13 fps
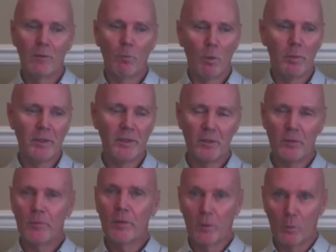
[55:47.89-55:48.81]
Whoopie-doo,
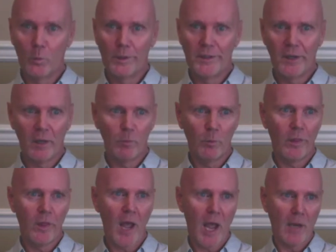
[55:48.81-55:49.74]
we're done with
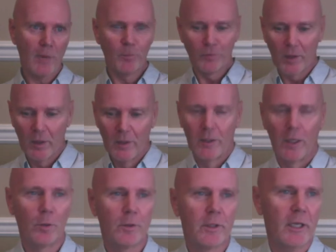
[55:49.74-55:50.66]
that.
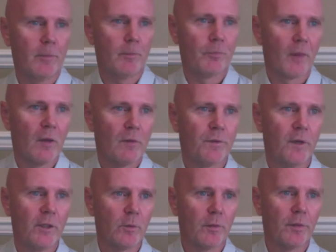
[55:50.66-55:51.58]
Okay,
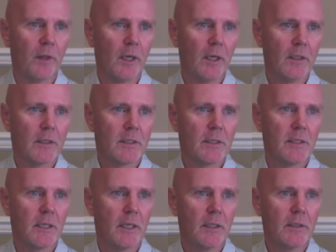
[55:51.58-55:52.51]
final thing
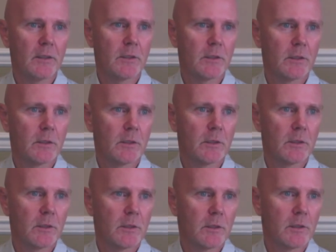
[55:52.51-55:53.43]
today.
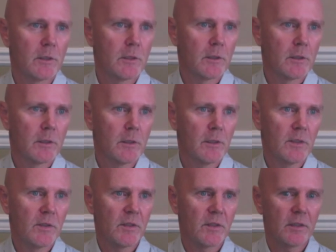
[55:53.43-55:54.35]
It's
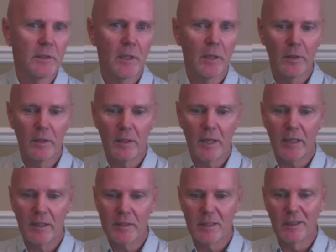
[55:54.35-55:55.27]
just another, and
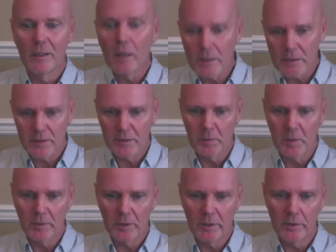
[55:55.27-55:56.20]
it's the last time I'm
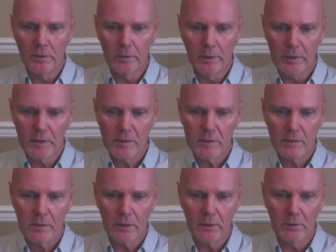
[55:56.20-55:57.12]
going to do this.
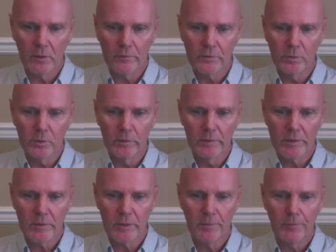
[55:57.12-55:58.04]
Thank God for all of us,
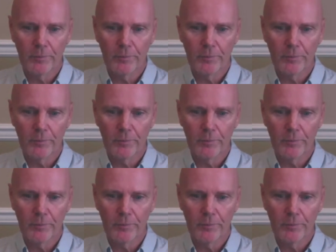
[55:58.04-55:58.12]
right?